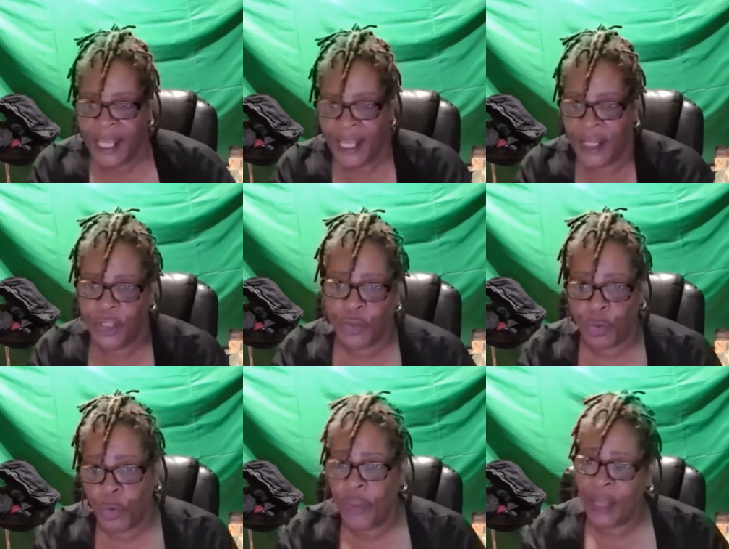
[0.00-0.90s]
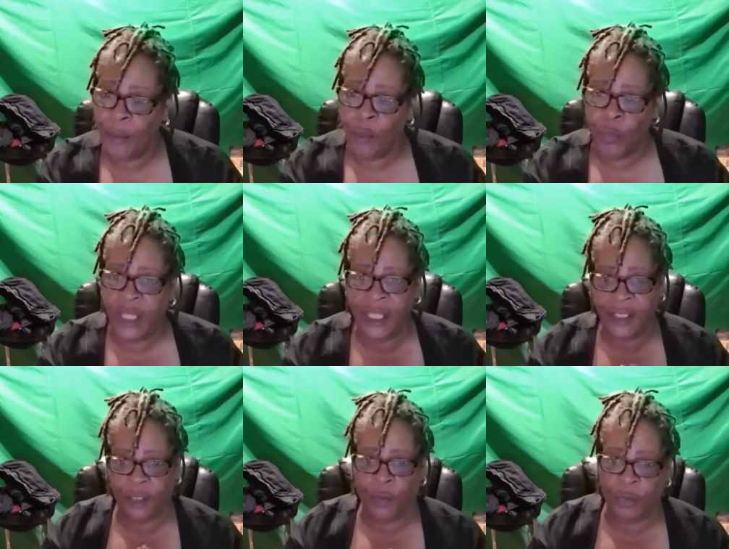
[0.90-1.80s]
It is true that we
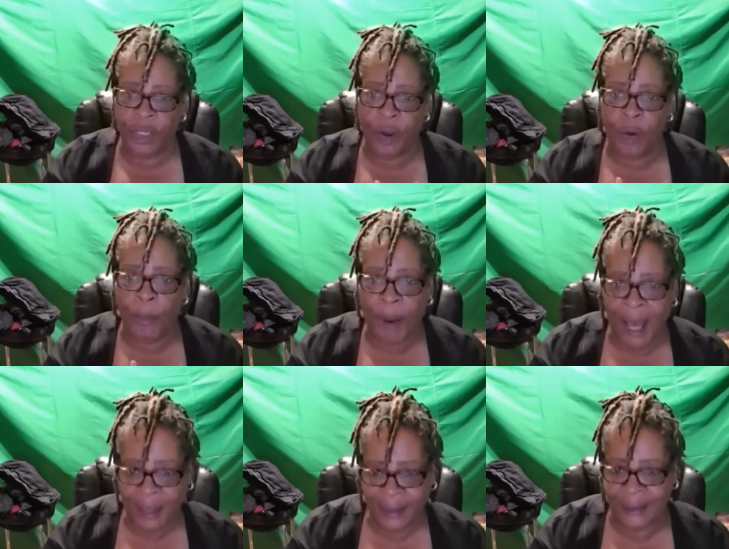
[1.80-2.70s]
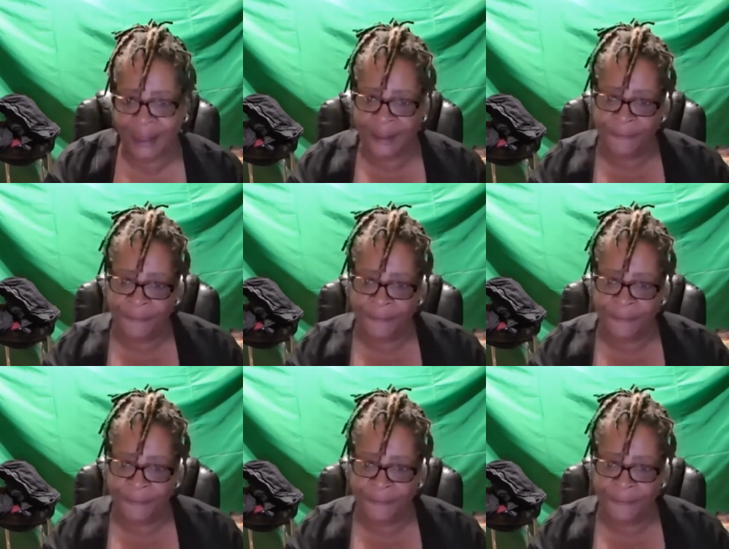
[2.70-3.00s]
disagree on policies